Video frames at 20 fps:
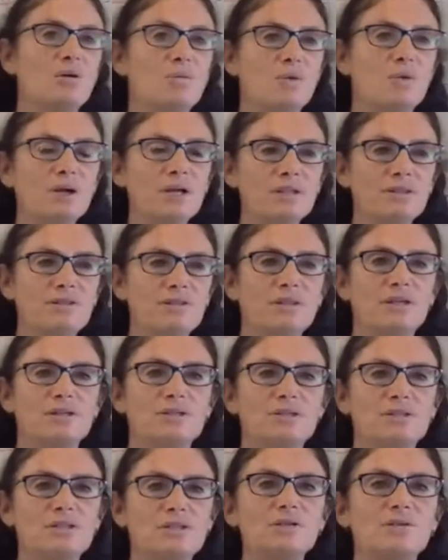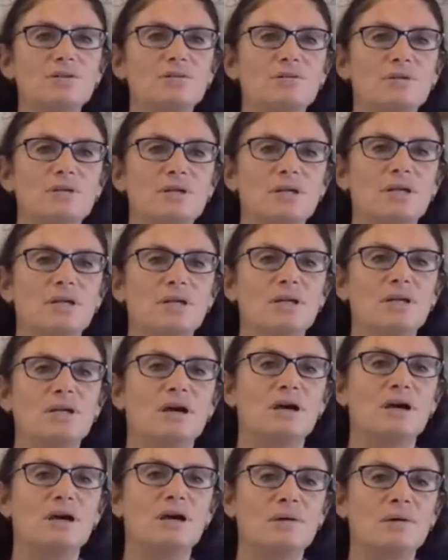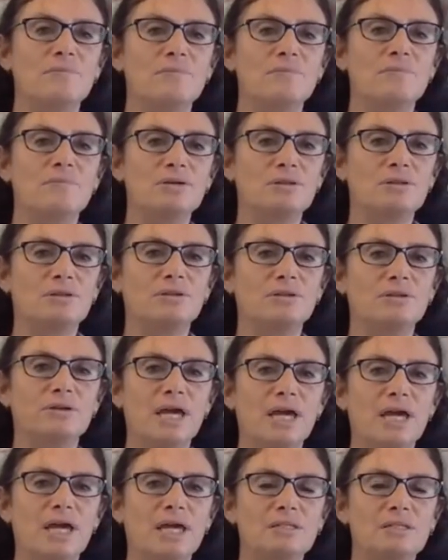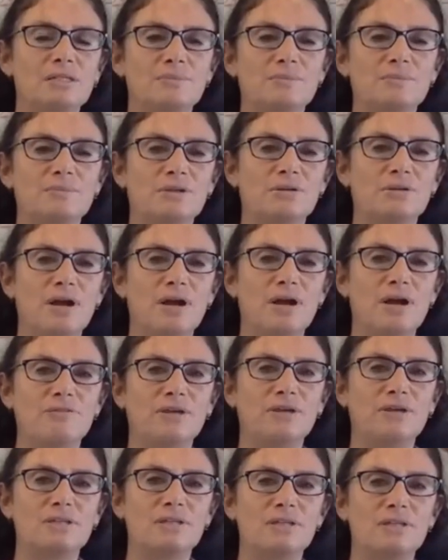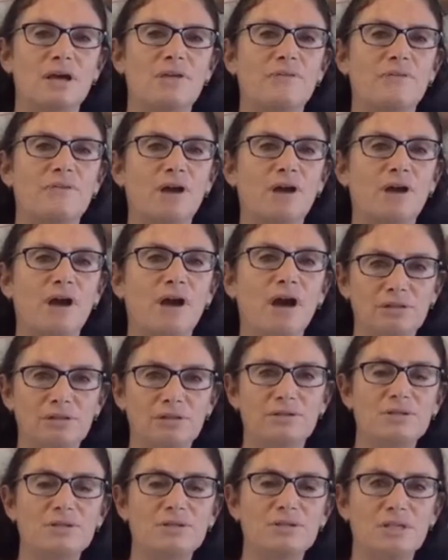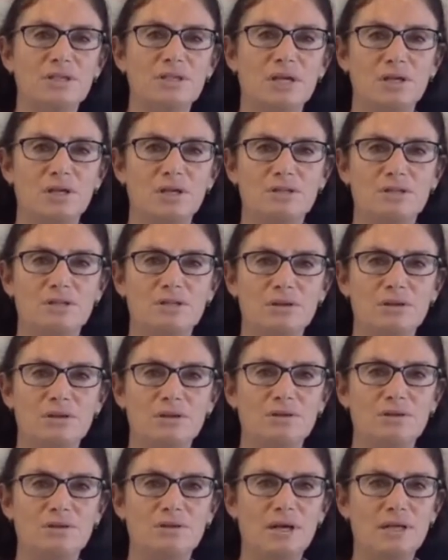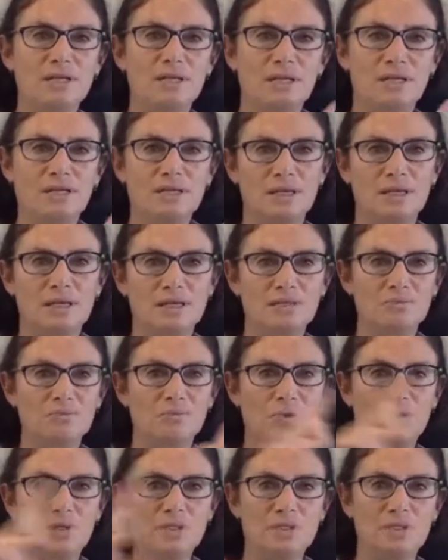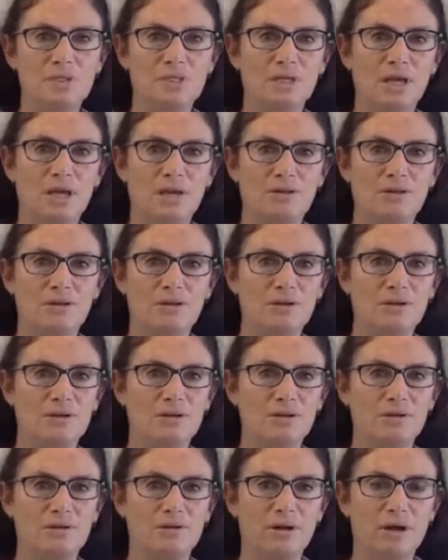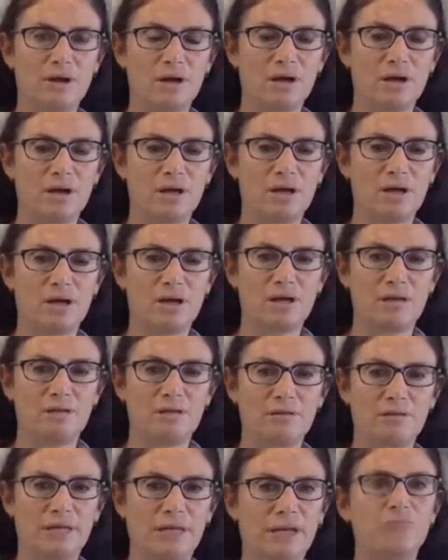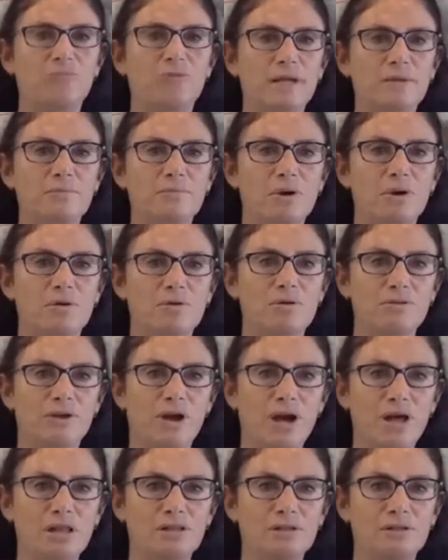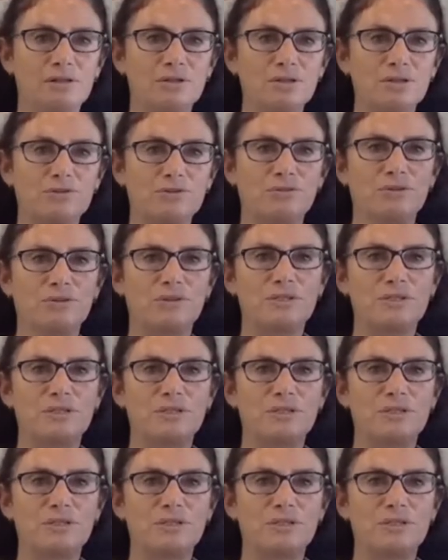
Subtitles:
One of the things too, you can look at is some of the graphics on the colors. So Ed Nelly has put together like a rainbow of colors for the